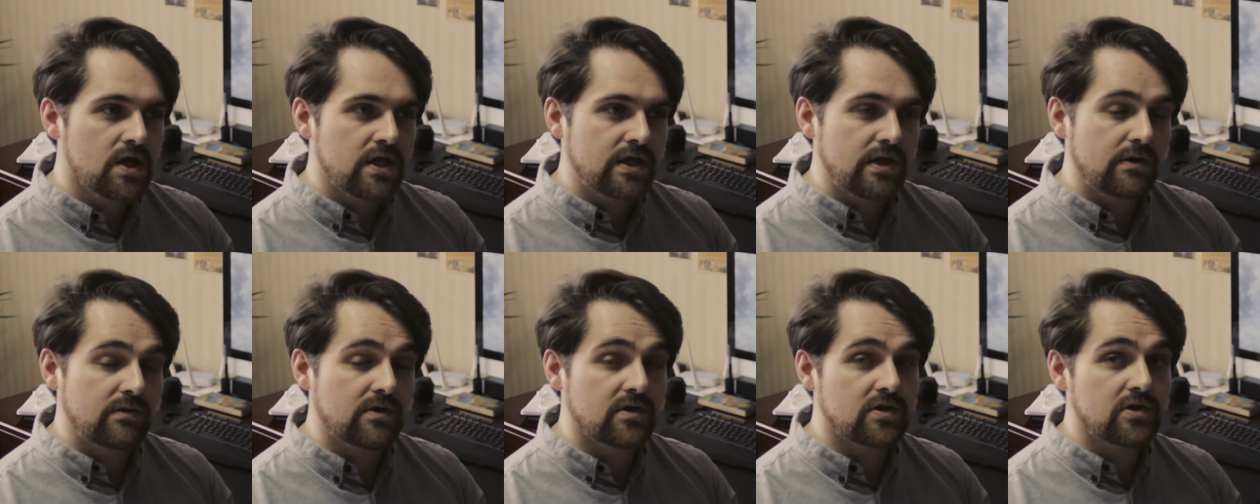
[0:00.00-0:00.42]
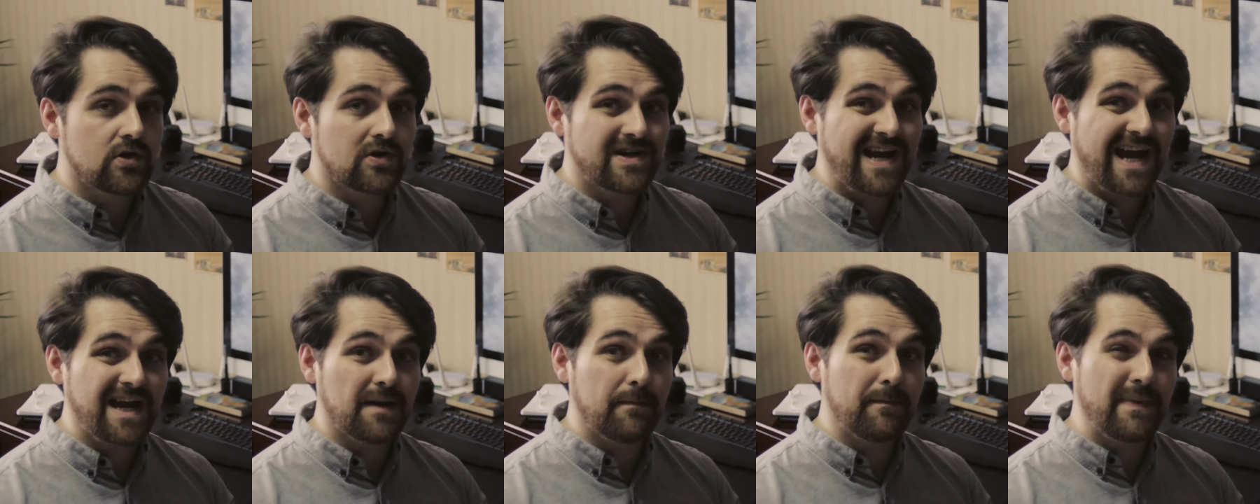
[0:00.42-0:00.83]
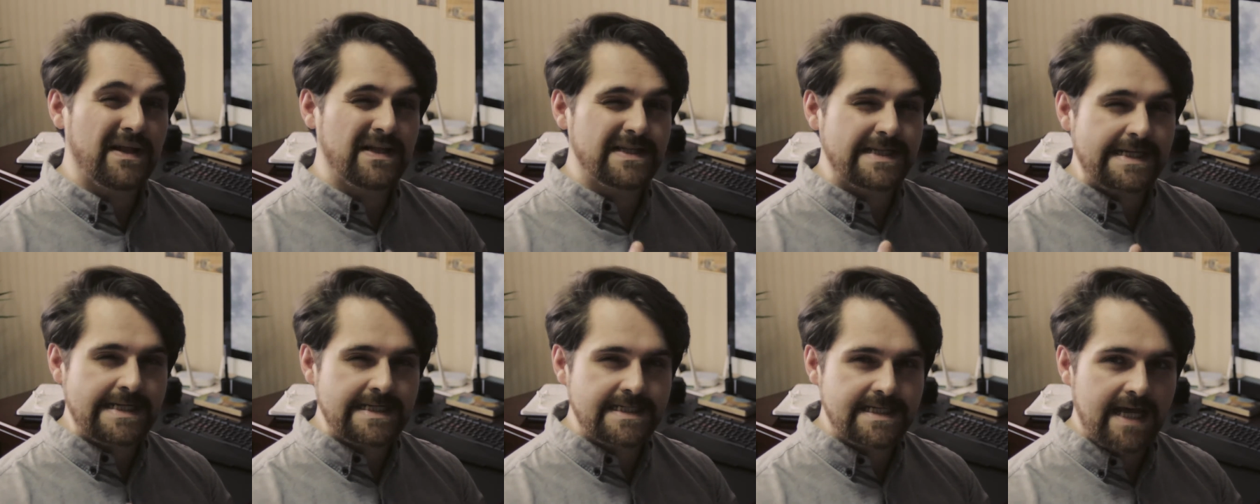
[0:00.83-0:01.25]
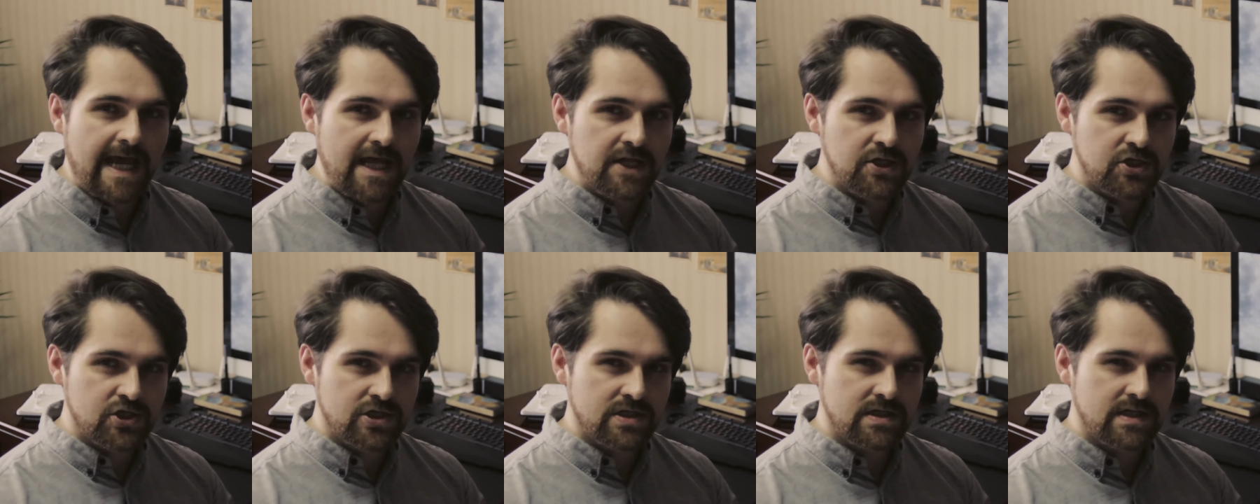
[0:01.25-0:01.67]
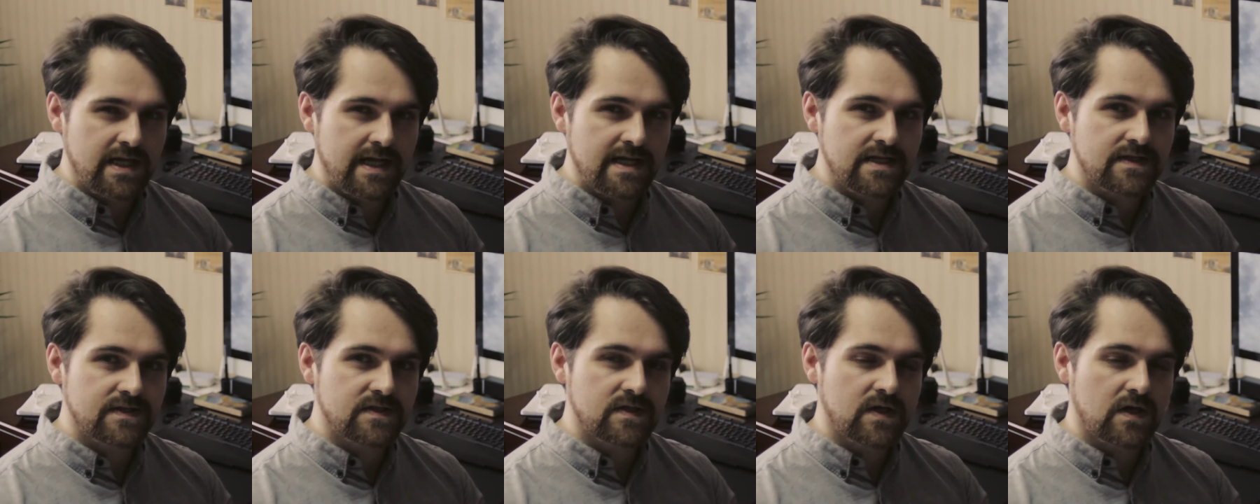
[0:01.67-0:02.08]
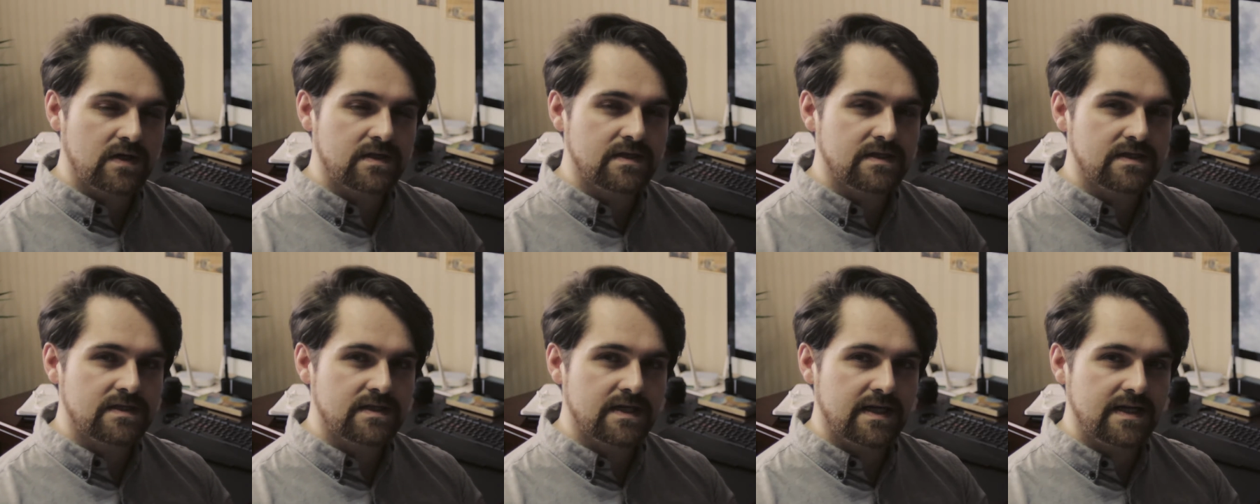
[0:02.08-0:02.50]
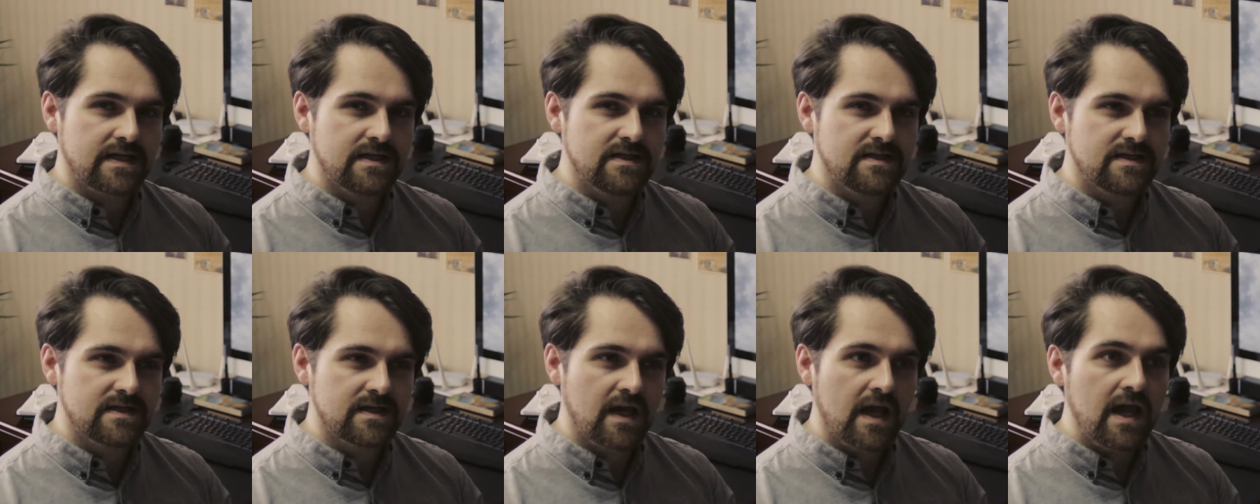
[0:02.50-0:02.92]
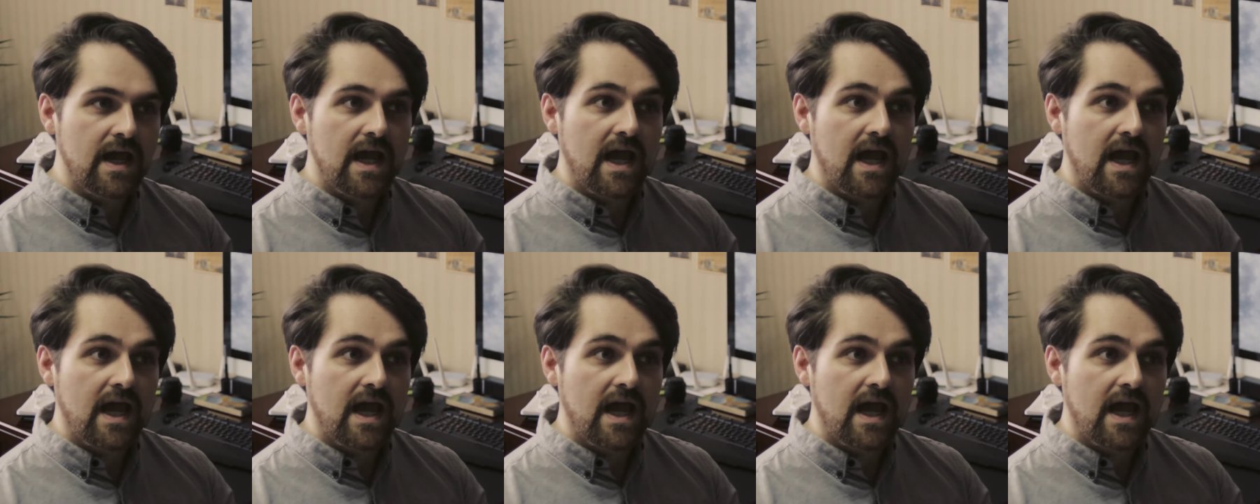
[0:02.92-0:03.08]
You could look at building tension in certain scenes